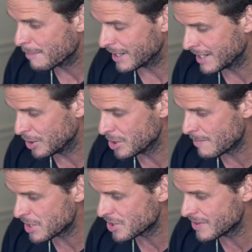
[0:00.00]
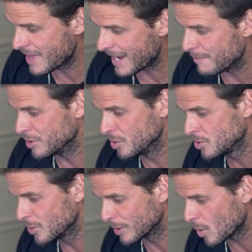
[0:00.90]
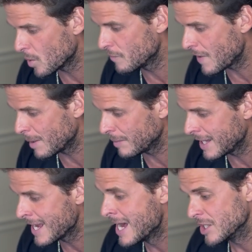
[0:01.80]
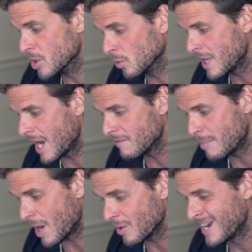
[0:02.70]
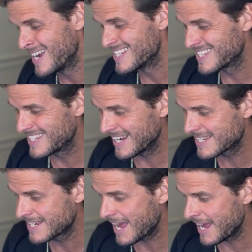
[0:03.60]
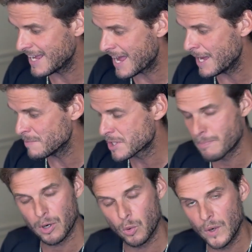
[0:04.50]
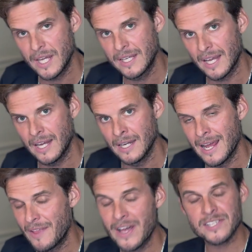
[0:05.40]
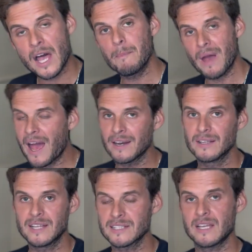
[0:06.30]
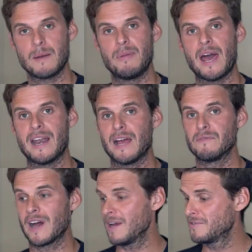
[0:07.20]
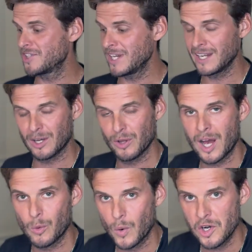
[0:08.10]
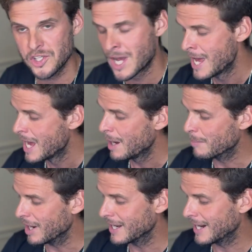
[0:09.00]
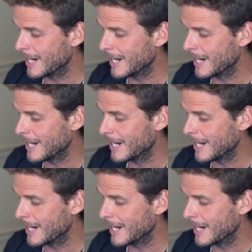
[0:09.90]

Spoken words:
But here you mentioned that due to a growing family, you only have about 6 kms per week in, and that's not bad. That's not bad. I've seen a lot worse. But